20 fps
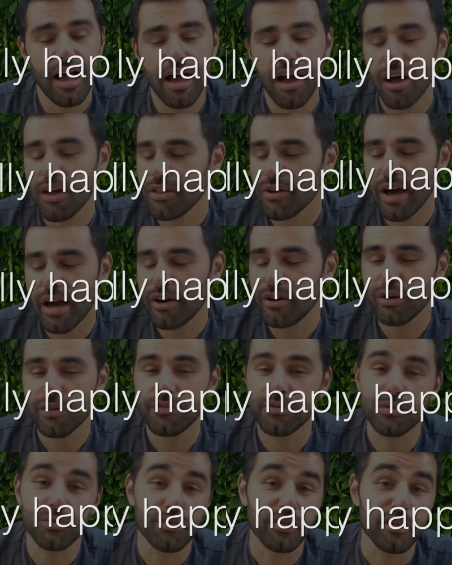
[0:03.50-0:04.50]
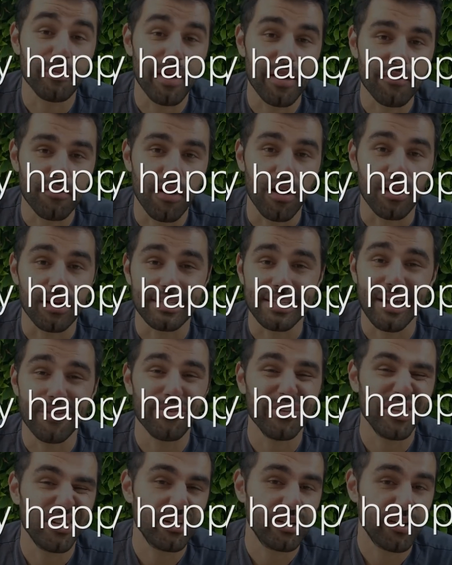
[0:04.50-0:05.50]
Although I don't know if it was really my fault, because I
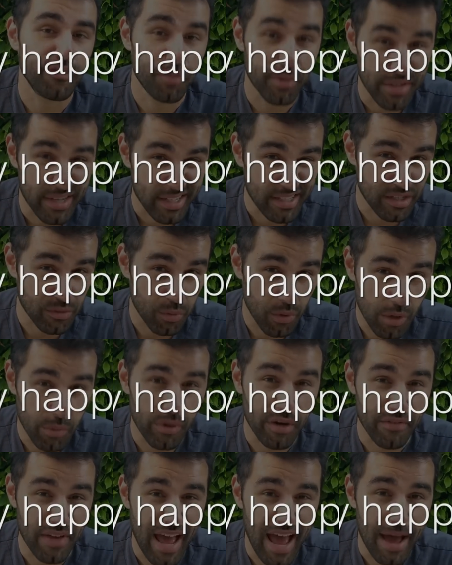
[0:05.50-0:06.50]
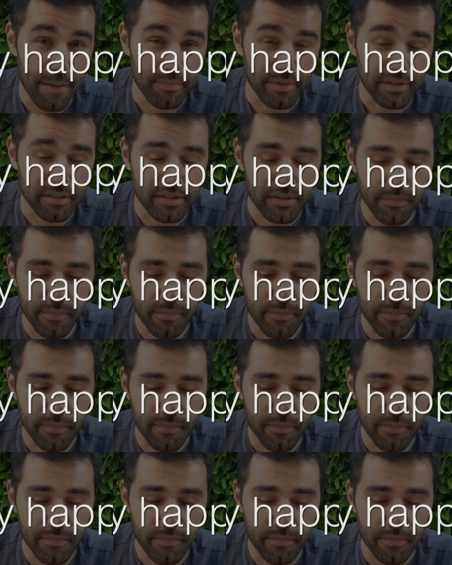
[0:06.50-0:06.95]
really couldn't have predicted what would have happened.